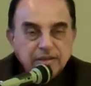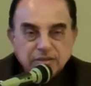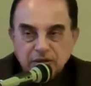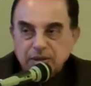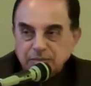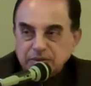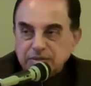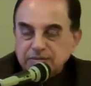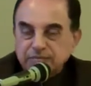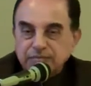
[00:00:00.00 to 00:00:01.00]
is corruption.
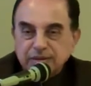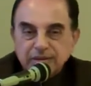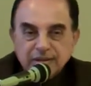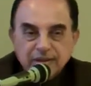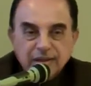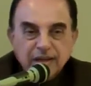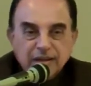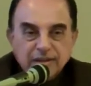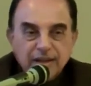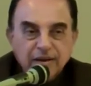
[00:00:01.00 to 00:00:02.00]

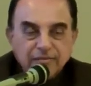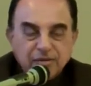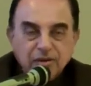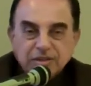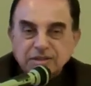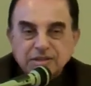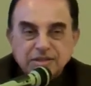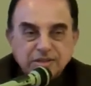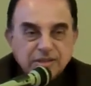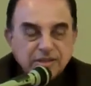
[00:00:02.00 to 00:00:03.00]
That, of course,
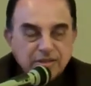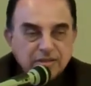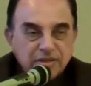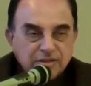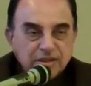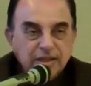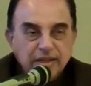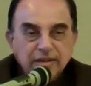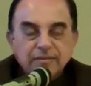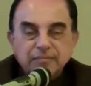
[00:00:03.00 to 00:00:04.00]
is
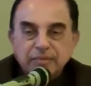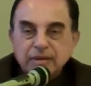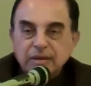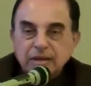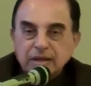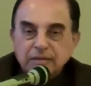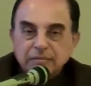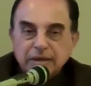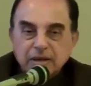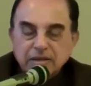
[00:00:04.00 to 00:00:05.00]
silly,
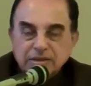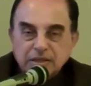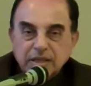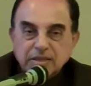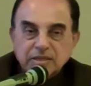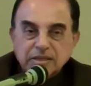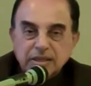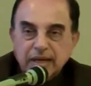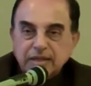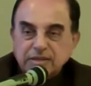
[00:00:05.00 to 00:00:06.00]
because
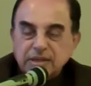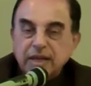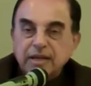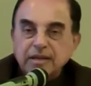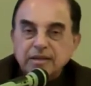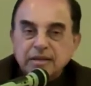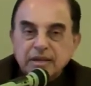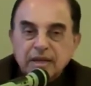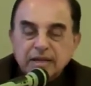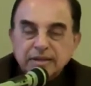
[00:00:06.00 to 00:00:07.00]
it's like saying
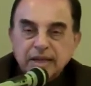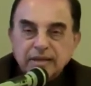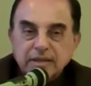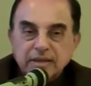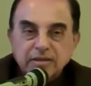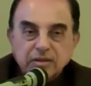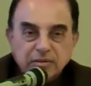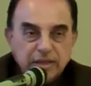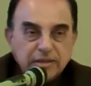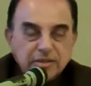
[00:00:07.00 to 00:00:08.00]
that in the
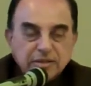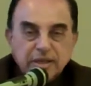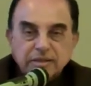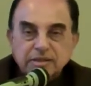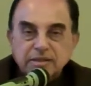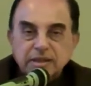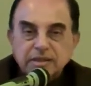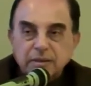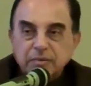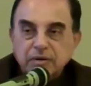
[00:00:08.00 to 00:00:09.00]
United States the
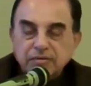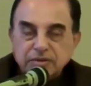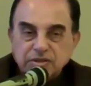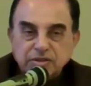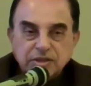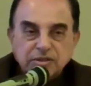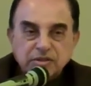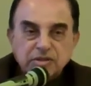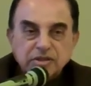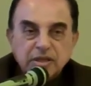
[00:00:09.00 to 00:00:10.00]
number of
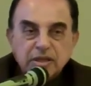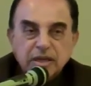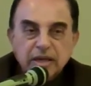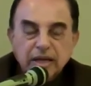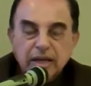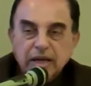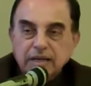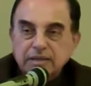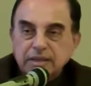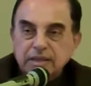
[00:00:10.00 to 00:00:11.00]
Christians
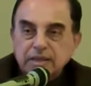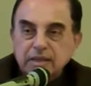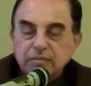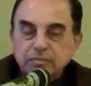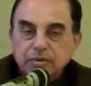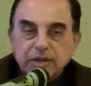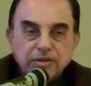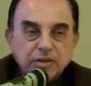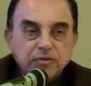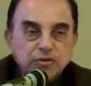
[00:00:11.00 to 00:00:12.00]
and the
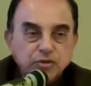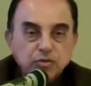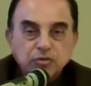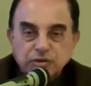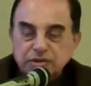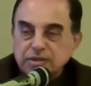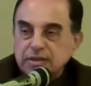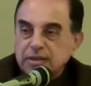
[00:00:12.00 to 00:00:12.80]
production of shoes